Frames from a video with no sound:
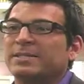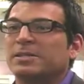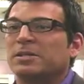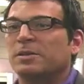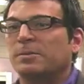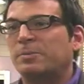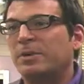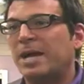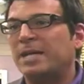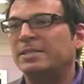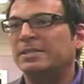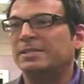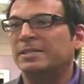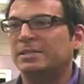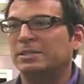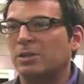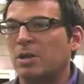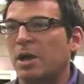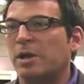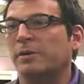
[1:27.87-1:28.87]
So the process
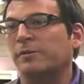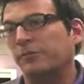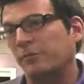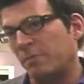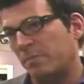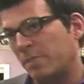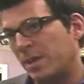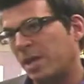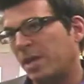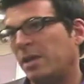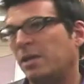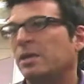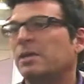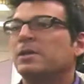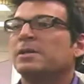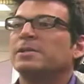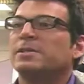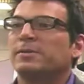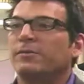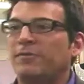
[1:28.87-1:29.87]
is longer for me
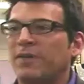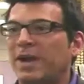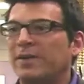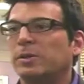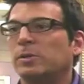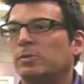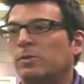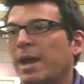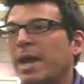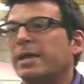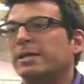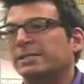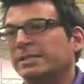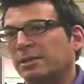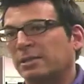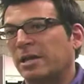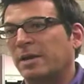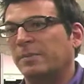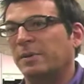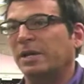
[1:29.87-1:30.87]
to find the right
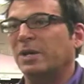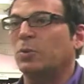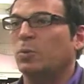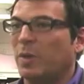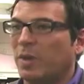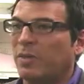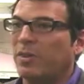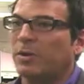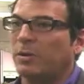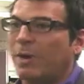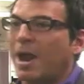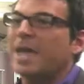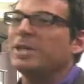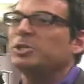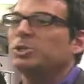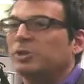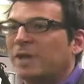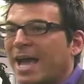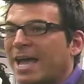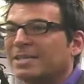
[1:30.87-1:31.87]
celebrity with the right
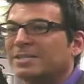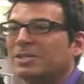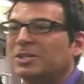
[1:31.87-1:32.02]
dress